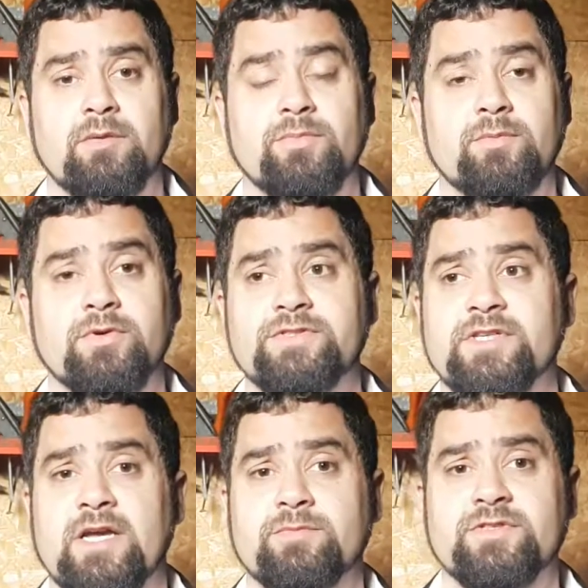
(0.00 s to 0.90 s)
but most
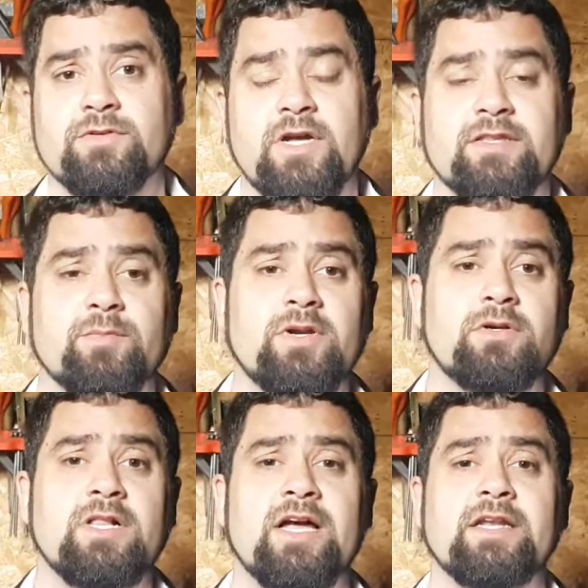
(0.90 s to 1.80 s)
times they're not. The metal
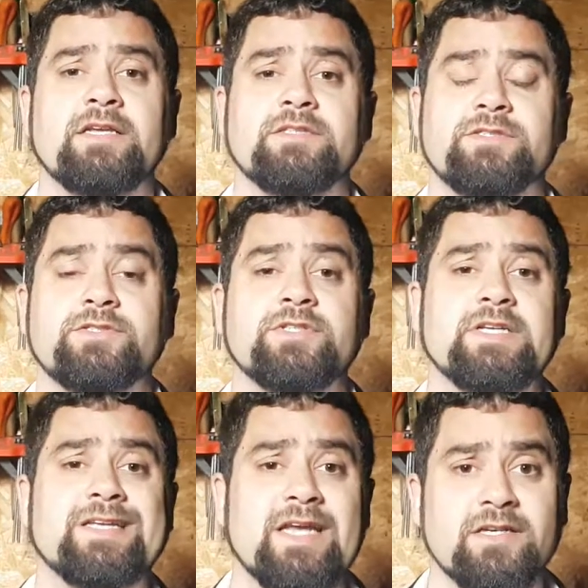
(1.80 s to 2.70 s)
cladding is
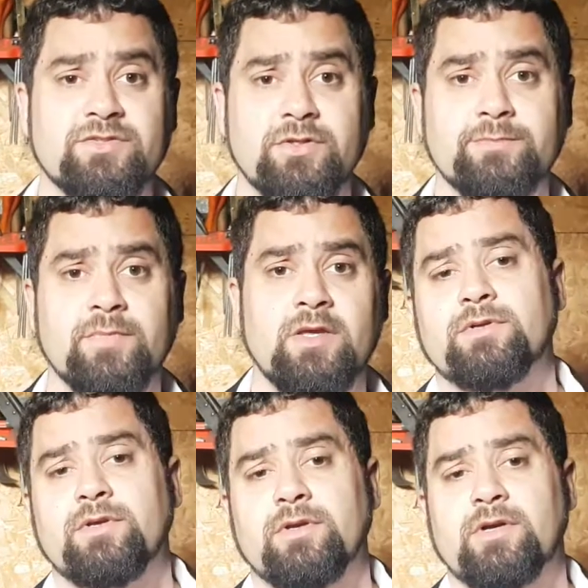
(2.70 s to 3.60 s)
usually an extra.
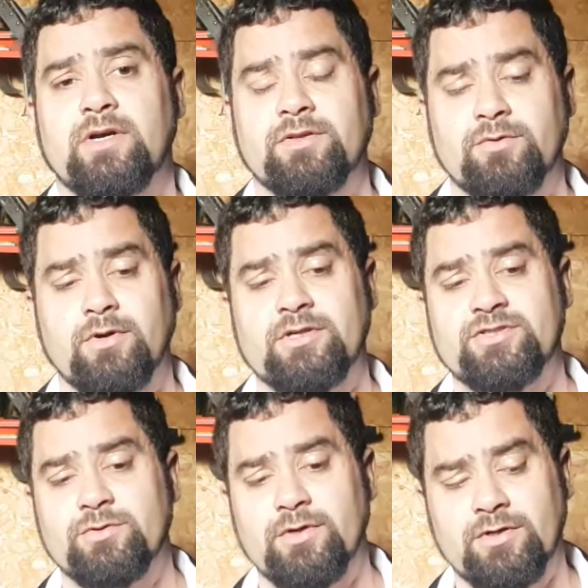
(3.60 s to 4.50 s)
On the
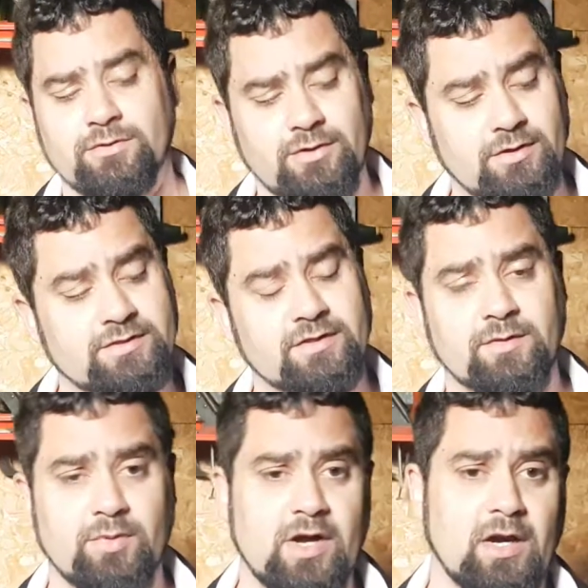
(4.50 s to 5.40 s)
garage door, you'll notice at the
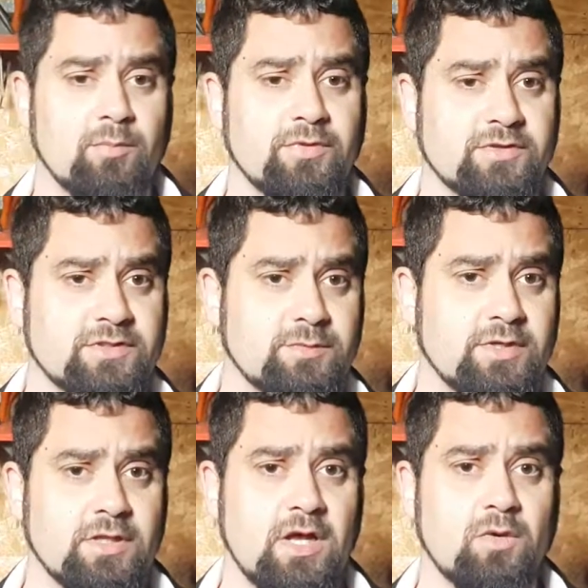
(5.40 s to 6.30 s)
bottom there's going to
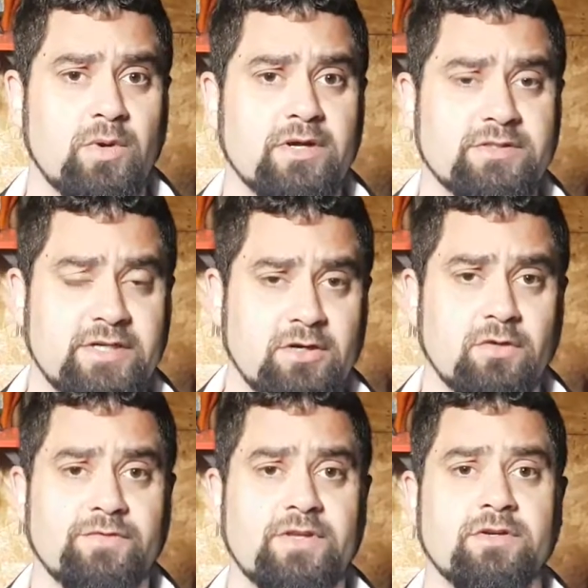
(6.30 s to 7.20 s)
be a lot of wear and tear
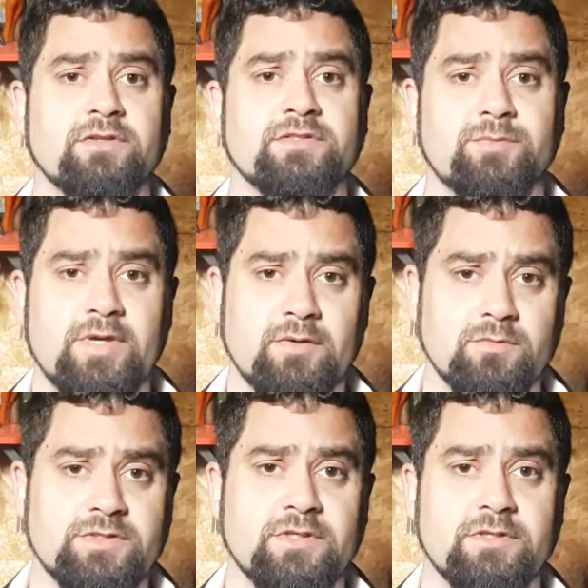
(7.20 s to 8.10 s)
over the years. The paint
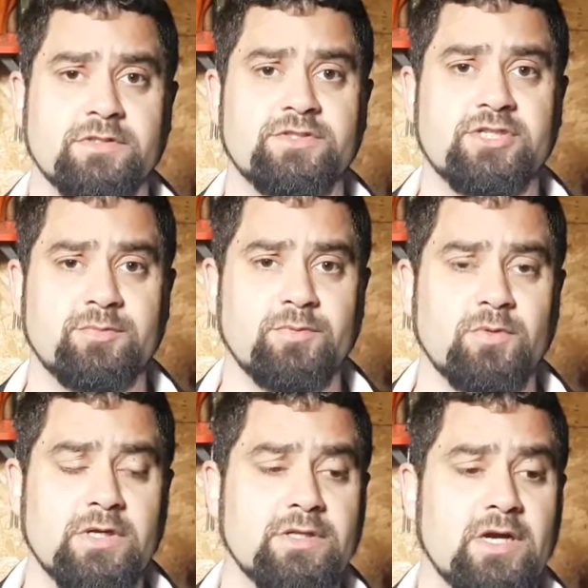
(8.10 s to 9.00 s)
will start to chip and
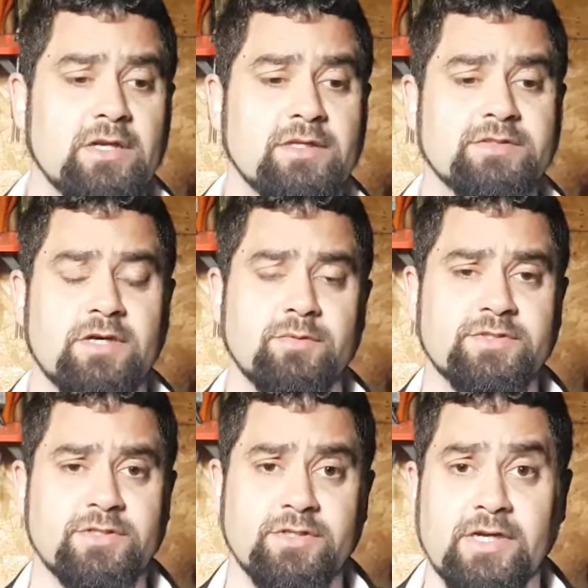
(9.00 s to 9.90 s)
whatnot. It's
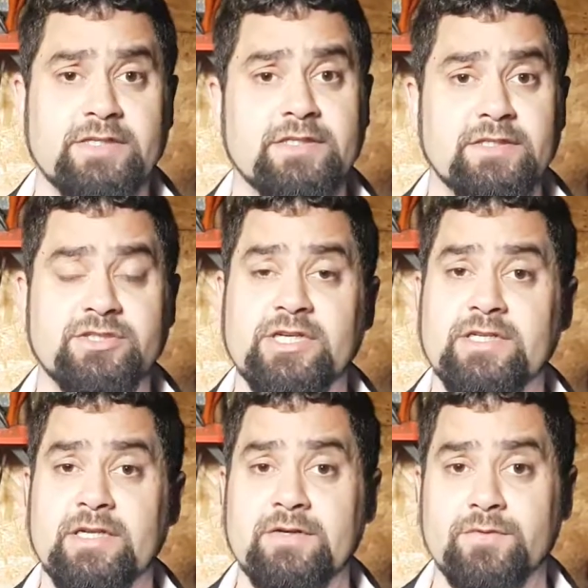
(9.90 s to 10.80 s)
always a good idea to check
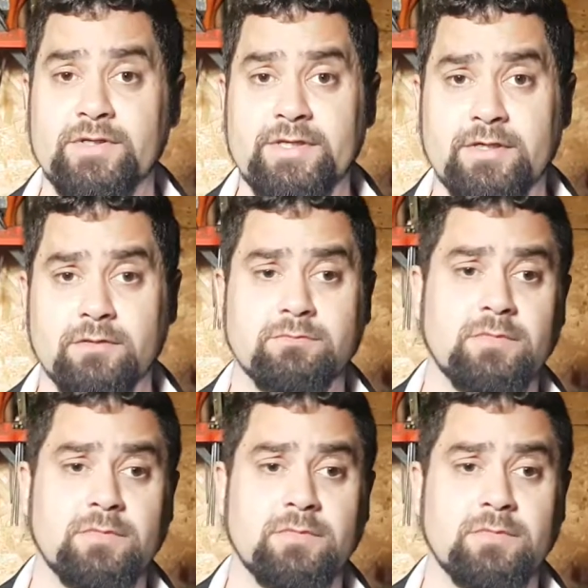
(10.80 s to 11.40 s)
that every year,